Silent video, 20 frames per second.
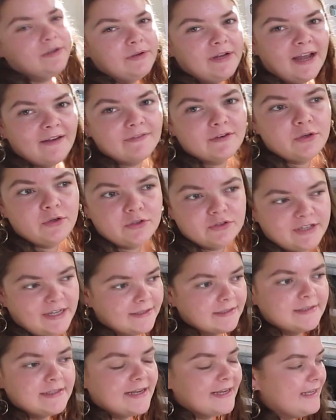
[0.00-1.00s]
don't have a
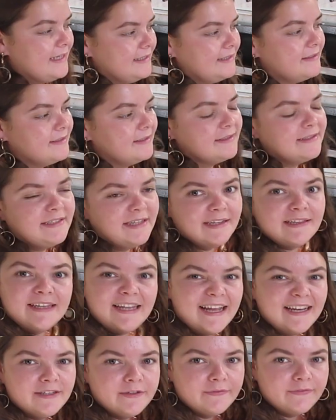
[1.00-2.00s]
cocktail stick, is stick
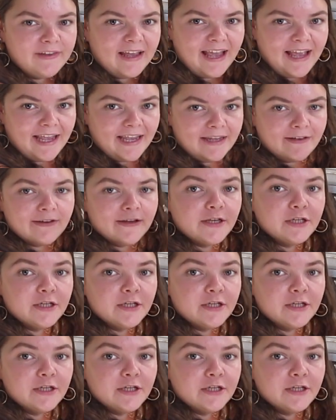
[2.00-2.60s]
the end of a